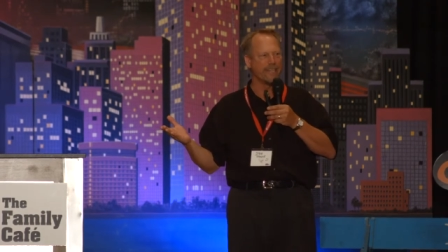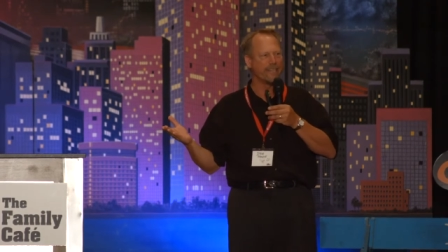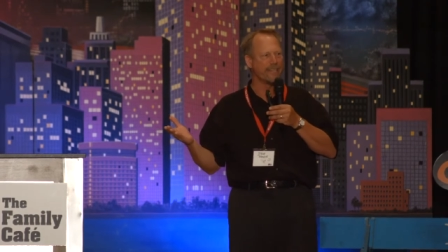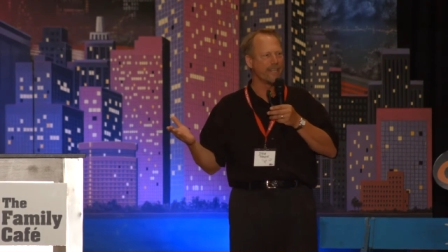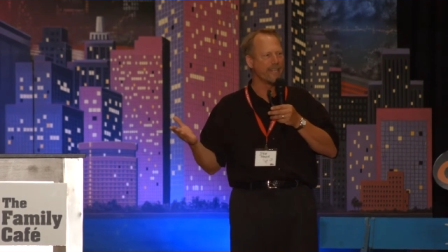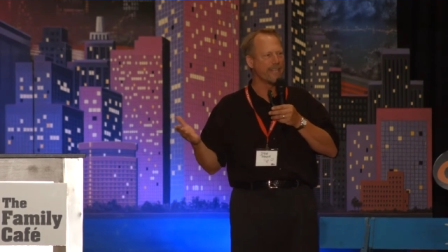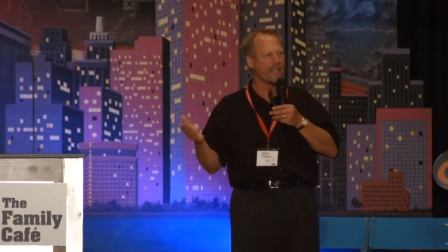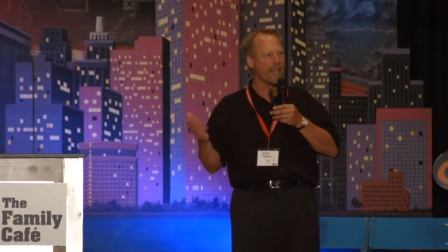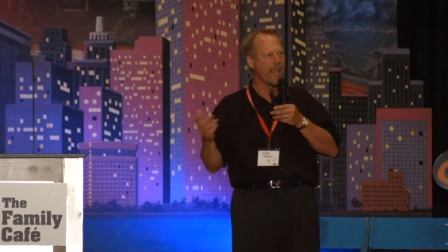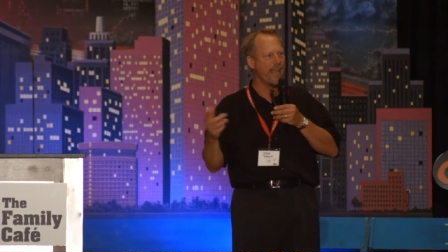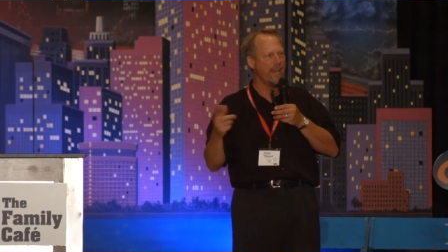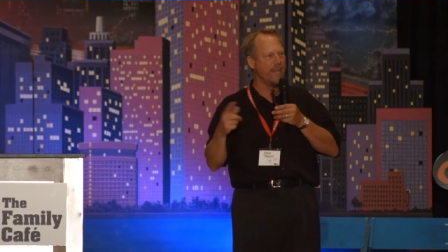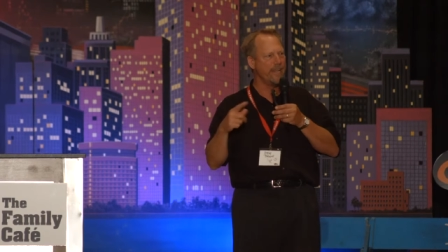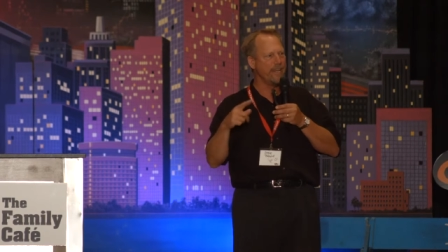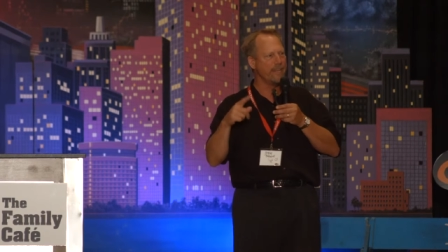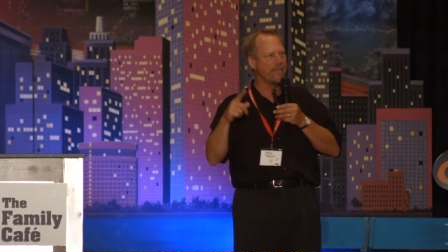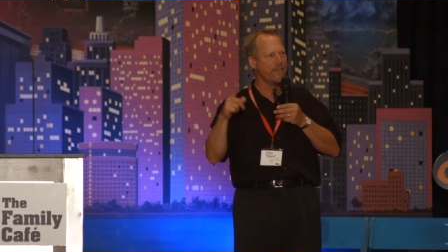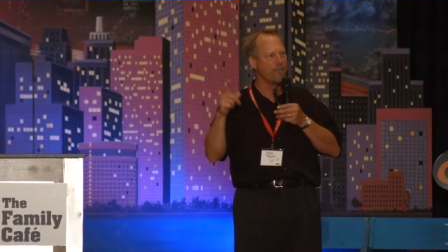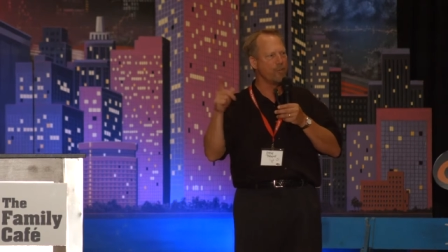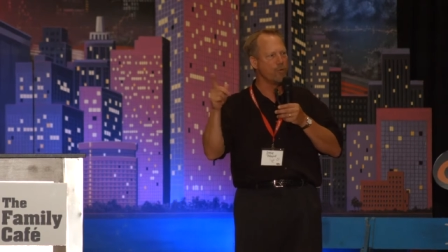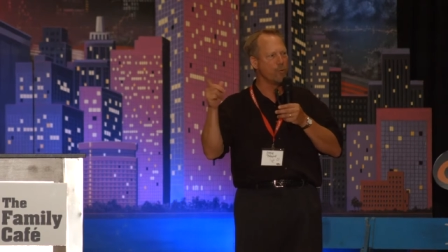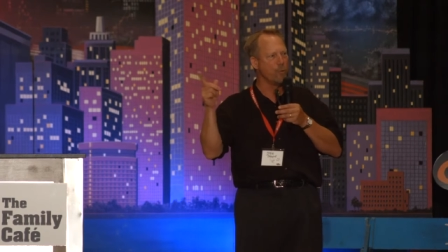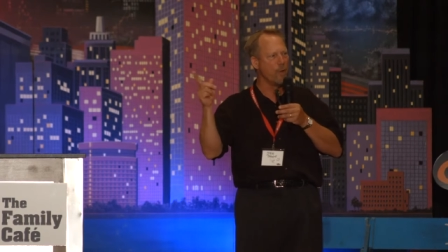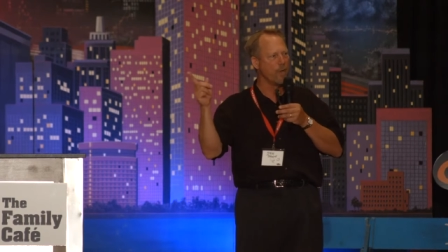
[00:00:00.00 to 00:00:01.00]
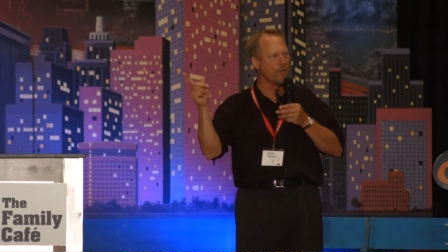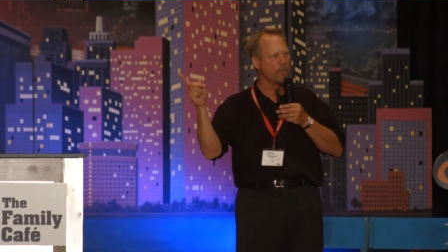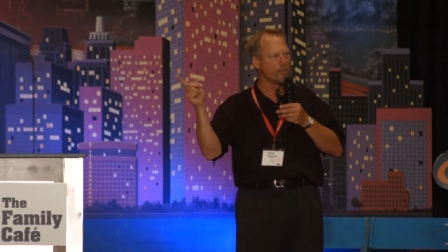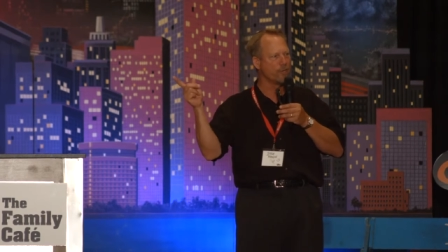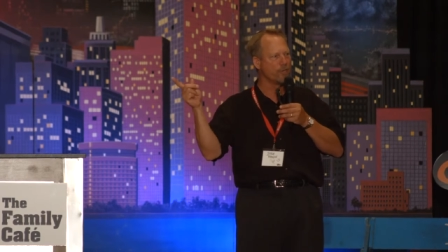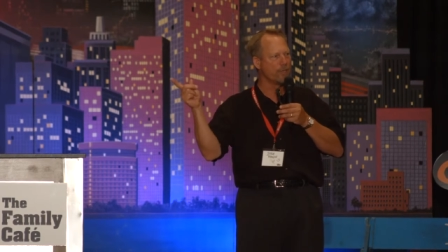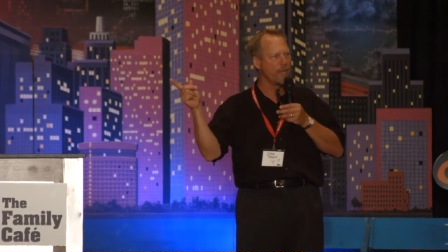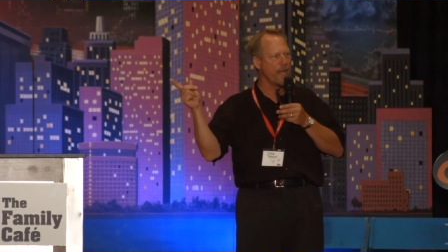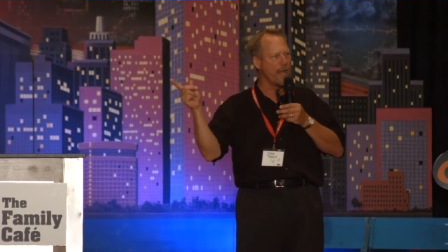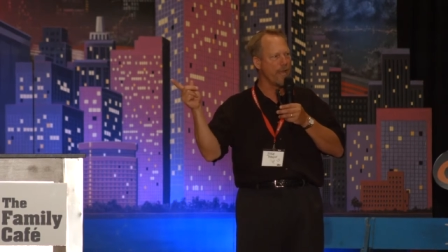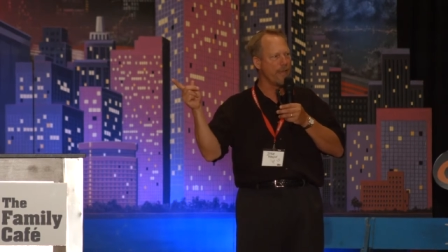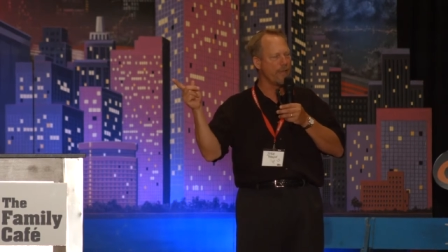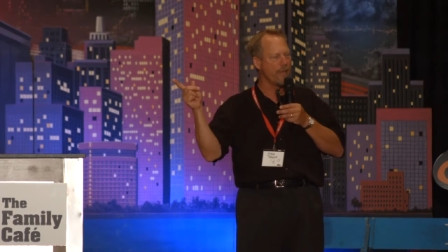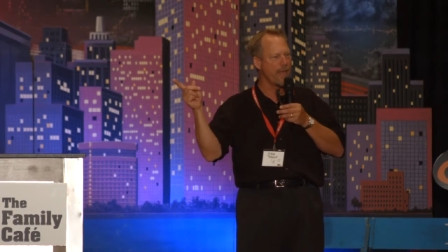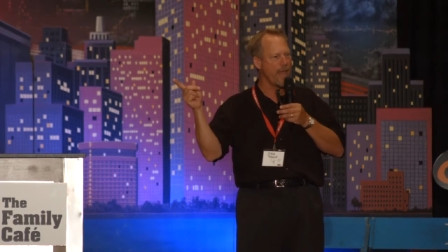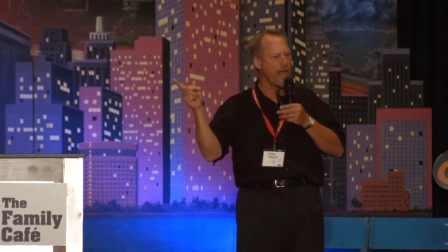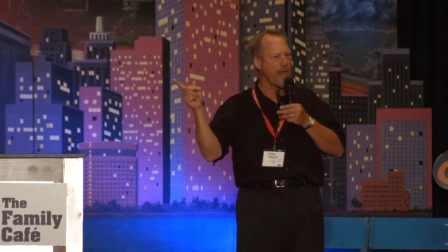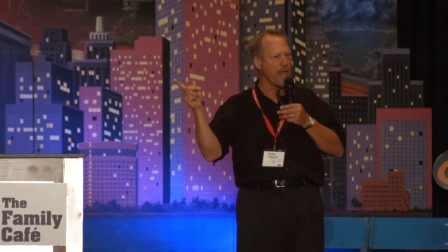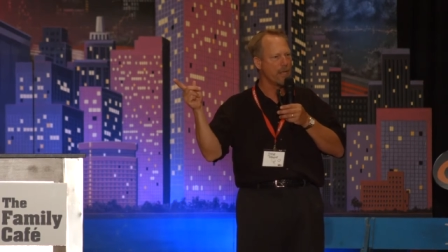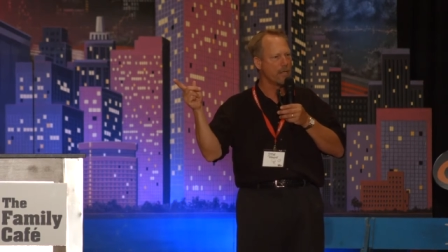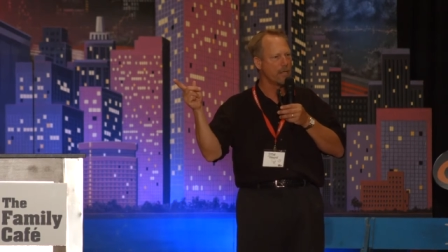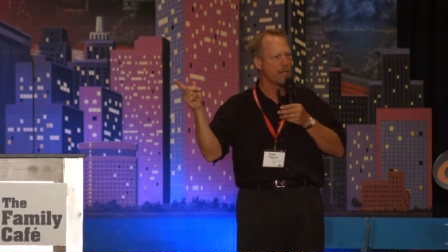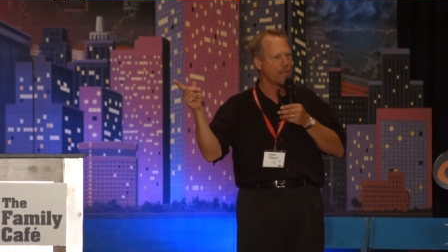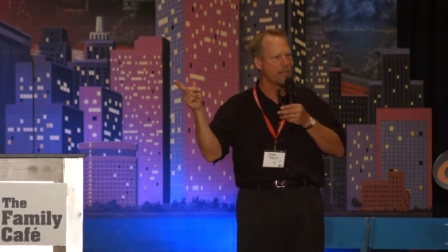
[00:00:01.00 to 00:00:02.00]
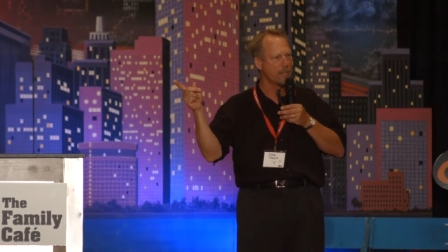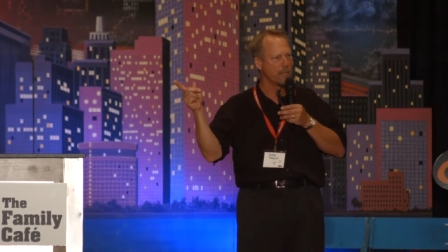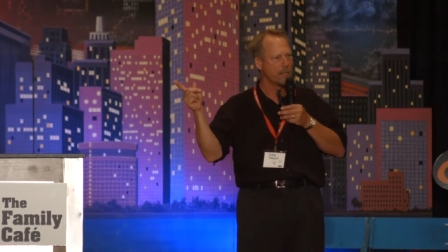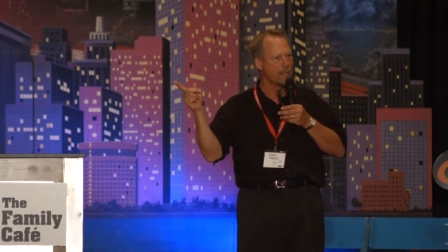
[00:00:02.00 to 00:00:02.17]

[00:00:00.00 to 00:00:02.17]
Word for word: I said, Katie, did you understand that?